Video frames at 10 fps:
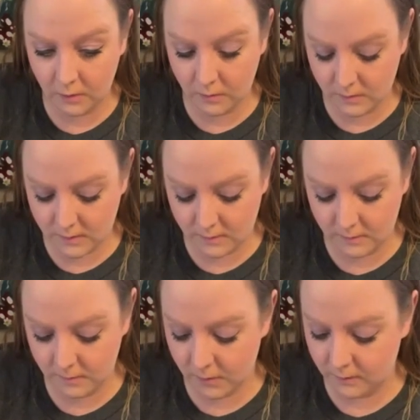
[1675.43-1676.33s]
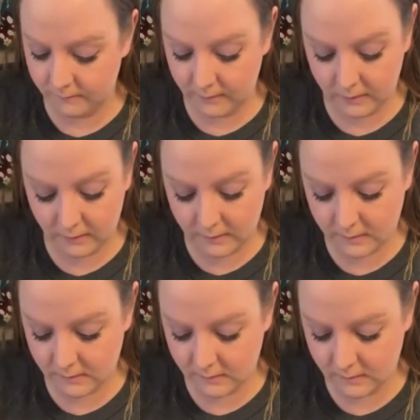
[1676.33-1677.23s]
Cute.
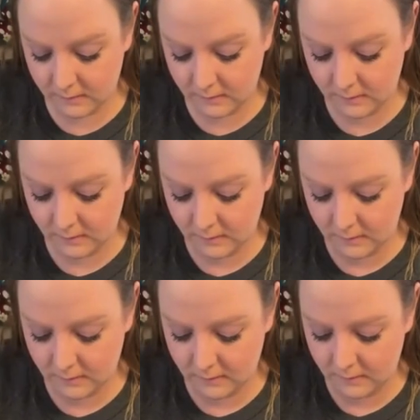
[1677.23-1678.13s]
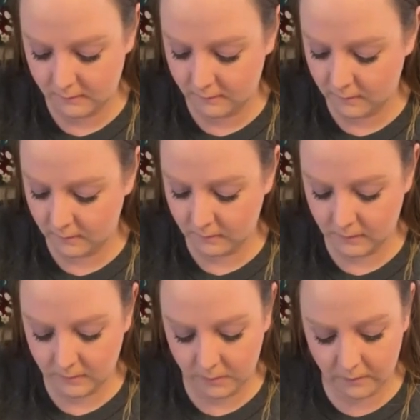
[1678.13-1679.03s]
Perfect.
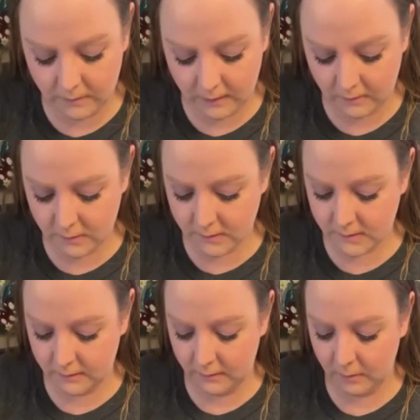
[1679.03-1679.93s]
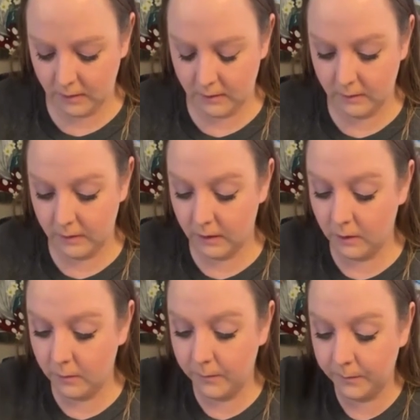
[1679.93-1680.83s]
I need to move that just a little bit. There we
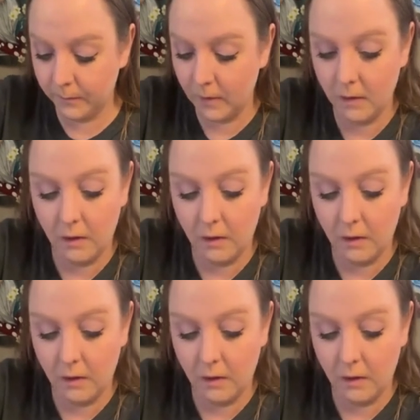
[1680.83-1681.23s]
go.